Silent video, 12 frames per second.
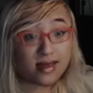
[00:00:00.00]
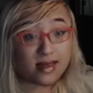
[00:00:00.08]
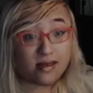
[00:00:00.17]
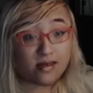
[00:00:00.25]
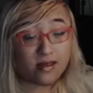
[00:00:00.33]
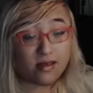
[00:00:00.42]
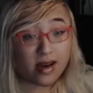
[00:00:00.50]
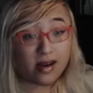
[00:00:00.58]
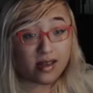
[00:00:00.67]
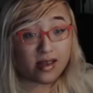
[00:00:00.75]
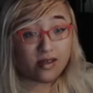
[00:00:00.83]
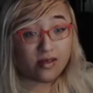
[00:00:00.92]
is gonna require
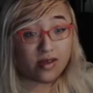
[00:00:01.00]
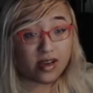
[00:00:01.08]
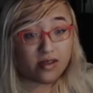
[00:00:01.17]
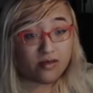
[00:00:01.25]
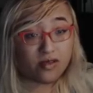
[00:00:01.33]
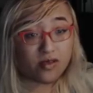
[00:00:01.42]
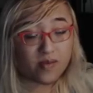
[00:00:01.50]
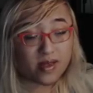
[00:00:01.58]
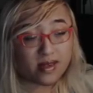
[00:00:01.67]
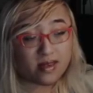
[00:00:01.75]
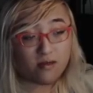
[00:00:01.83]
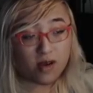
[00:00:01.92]
like a coordinated group.
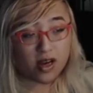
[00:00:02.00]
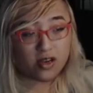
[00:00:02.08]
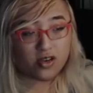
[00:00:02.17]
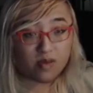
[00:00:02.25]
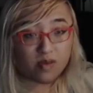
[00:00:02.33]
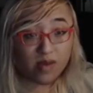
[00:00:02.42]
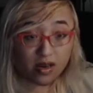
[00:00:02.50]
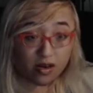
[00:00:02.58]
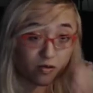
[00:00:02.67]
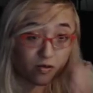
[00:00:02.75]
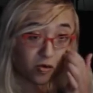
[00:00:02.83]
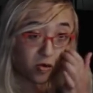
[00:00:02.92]
This is why you be in a
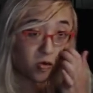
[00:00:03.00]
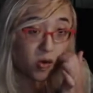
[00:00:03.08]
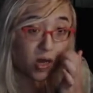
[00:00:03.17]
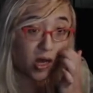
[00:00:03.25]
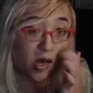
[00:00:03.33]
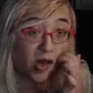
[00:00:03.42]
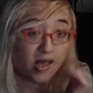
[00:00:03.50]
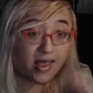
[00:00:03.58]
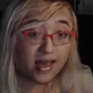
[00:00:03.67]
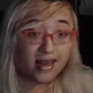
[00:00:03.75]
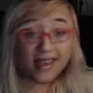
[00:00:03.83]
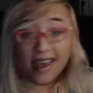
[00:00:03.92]
crew
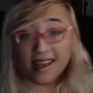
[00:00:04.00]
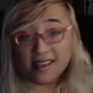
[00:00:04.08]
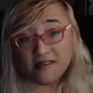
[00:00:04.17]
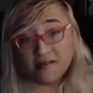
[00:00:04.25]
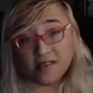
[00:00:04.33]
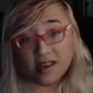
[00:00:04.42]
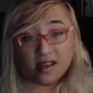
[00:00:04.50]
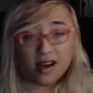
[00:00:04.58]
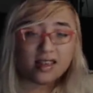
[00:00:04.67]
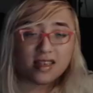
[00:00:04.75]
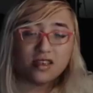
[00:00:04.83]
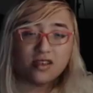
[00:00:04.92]
that is active, that
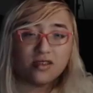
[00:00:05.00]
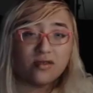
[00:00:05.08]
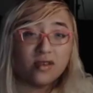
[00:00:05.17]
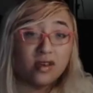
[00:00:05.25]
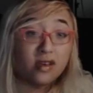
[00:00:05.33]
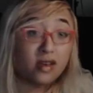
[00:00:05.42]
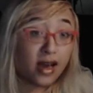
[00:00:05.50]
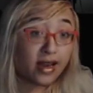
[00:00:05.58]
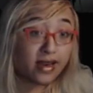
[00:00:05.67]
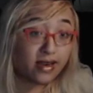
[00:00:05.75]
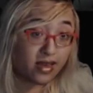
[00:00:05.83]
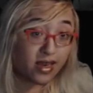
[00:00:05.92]
talks to you.
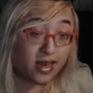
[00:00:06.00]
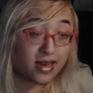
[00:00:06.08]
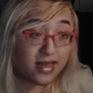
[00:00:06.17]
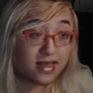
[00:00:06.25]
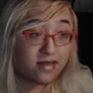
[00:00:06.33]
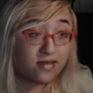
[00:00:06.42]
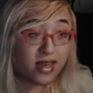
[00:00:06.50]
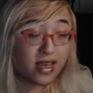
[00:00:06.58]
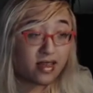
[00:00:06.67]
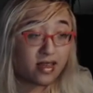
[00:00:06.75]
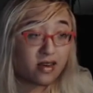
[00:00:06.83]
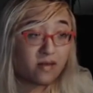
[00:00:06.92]
Ideally, you got a Discord
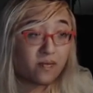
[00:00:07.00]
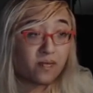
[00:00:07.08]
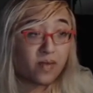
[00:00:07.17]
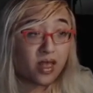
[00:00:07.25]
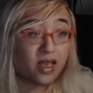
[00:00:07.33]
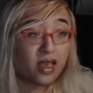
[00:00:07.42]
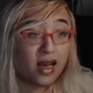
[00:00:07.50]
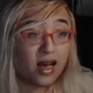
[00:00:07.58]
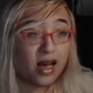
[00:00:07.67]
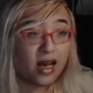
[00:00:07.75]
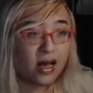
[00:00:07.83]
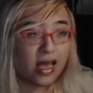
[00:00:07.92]
together,
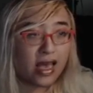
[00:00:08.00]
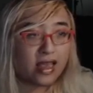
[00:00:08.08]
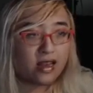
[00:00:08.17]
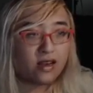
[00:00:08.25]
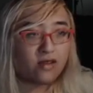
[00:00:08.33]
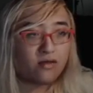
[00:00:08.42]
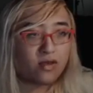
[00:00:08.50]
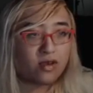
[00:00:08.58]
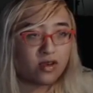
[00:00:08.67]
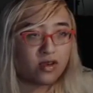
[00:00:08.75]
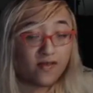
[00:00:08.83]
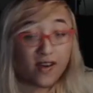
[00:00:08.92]
and then
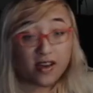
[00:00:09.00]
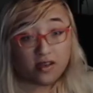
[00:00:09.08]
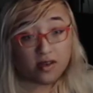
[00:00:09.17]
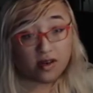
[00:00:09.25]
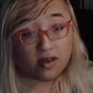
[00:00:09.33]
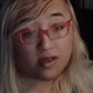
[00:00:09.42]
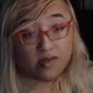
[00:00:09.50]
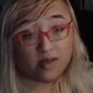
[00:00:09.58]
you've got to do Ultimate